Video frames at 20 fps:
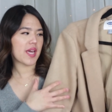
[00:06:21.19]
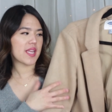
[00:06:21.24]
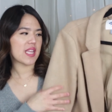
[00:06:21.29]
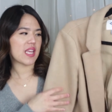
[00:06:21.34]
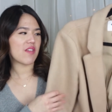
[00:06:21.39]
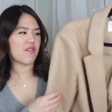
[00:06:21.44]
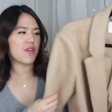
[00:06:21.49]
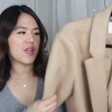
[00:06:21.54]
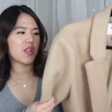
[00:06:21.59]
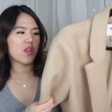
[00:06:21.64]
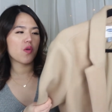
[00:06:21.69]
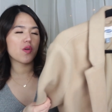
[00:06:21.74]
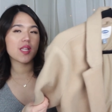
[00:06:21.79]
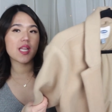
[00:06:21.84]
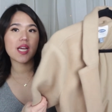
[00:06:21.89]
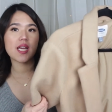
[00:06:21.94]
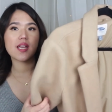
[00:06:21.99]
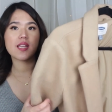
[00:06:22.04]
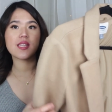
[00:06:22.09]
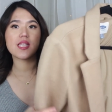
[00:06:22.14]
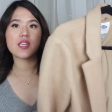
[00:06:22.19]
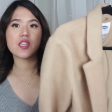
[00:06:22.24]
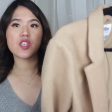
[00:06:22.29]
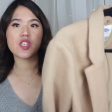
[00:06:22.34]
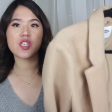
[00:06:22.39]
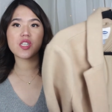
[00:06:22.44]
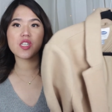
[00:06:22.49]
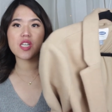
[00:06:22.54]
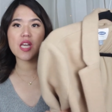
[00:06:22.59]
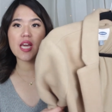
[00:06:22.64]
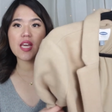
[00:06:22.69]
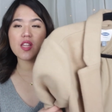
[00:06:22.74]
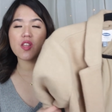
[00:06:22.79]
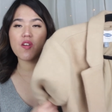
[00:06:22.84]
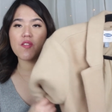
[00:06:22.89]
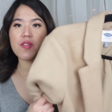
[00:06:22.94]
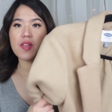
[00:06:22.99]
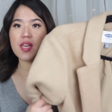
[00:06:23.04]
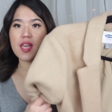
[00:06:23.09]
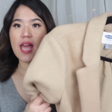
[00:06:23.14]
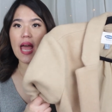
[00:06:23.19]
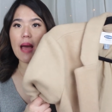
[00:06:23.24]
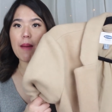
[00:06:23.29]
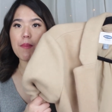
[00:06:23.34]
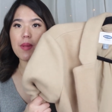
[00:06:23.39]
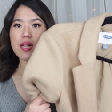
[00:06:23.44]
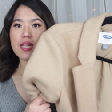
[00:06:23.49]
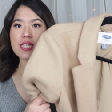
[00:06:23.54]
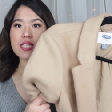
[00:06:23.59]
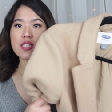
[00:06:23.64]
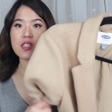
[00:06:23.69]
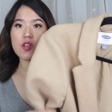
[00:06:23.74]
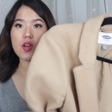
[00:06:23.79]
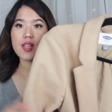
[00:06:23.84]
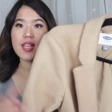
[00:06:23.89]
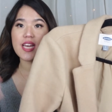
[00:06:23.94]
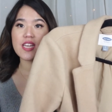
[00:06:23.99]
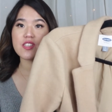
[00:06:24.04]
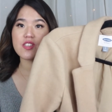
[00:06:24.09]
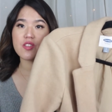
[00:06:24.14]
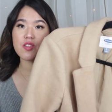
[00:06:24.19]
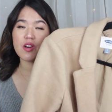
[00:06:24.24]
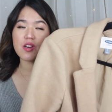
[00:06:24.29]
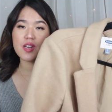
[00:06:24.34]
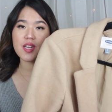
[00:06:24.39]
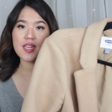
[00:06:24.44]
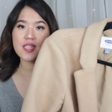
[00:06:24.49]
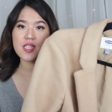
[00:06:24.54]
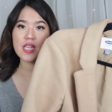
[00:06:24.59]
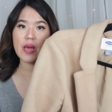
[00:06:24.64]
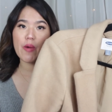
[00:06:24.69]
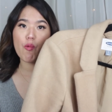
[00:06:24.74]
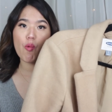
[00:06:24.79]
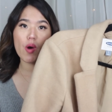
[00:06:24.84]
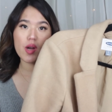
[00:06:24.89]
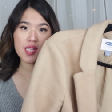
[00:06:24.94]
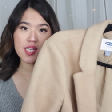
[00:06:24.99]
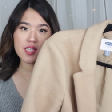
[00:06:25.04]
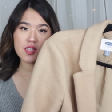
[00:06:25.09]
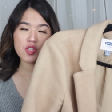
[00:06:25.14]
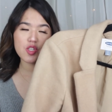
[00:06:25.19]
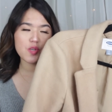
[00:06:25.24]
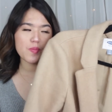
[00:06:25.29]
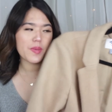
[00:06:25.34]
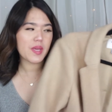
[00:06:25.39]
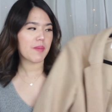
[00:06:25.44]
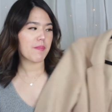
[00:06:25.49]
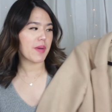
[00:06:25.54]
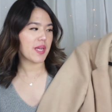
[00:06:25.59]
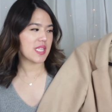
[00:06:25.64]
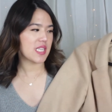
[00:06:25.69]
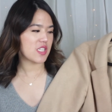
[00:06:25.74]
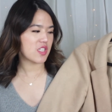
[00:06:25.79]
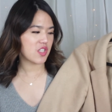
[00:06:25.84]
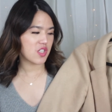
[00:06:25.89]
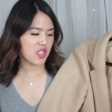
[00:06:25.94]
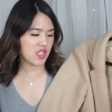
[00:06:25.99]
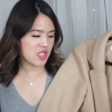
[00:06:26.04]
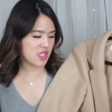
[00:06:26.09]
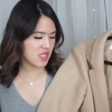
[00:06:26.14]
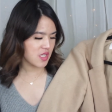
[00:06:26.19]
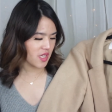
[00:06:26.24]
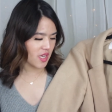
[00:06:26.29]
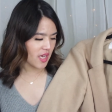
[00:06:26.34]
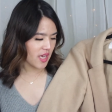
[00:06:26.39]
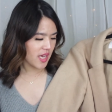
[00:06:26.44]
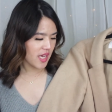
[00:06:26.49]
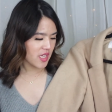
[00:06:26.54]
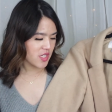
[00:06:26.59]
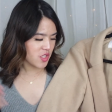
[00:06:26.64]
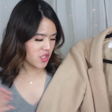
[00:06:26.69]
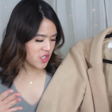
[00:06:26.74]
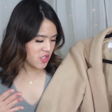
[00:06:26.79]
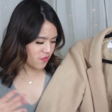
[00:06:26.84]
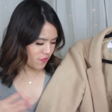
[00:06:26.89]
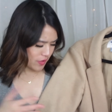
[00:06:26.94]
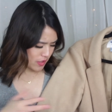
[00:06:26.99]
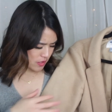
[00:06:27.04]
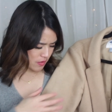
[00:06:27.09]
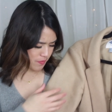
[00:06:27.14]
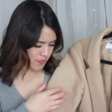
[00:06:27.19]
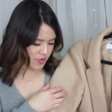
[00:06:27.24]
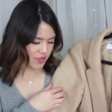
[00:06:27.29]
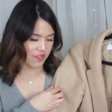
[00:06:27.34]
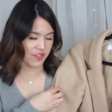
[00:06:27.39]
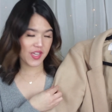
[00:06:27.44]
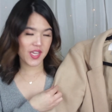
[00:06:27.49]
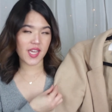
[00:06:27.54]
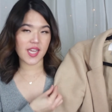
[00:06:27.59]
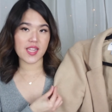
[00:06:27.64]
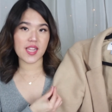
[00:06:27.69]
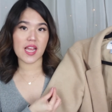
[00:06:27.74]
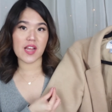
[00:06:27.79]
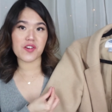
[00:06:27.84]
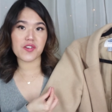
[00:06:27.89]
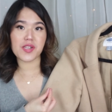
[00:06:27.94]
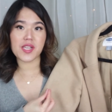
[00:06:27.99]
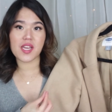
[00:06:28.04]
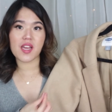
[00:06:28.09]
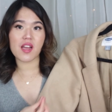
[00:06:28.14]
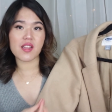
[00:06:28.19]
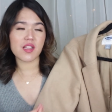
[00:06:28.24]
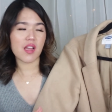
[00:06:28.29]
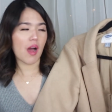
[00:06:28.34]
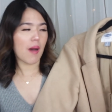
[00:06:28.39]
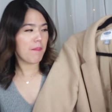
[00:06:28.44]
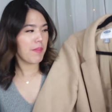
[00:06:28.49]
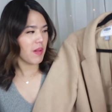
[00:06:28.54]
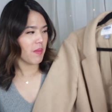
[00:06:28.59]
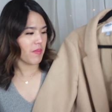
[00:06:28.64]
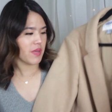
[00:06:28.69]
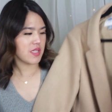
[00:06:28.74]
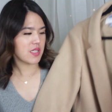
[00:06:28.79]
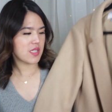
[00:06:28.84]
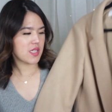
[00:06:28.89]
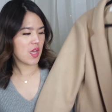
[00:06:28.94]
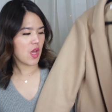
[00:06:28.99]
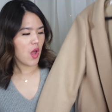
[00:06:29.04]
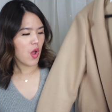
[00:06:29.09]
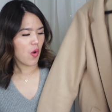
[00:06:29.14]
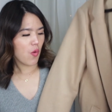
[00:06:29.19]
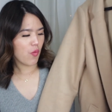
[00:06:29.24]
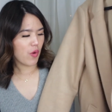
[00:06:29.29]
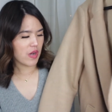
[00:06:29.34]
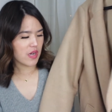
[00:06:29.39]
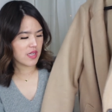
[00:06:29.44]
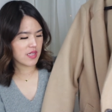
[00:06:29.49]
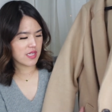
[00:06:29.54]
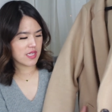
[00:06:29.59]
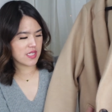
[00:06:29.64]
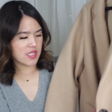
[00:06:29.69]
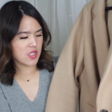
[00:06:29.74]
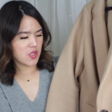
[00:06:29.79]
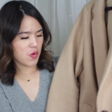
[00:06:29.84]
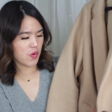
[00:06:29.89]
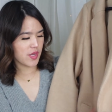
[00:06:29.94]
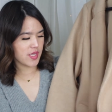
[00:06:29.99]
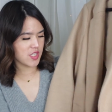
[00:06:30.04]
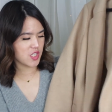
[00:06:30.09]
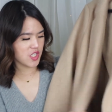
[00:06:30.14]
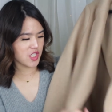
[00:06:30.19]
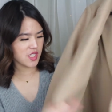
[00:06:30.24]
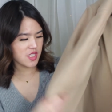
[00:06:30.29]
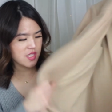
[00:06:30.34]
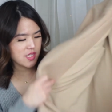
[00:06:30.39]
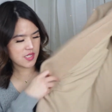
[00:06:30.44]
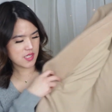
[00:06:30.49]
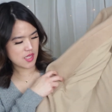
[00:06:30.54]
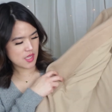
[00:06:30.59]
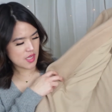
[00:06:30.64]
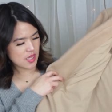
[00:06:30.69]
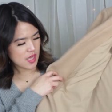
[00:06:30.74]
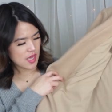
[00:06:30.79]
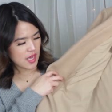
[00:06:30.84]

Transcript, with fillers: And even though the the shade of the camel is not as dark as I want it to be, but it's just it just feels perfect, and I already got compliments wearing this, so it just,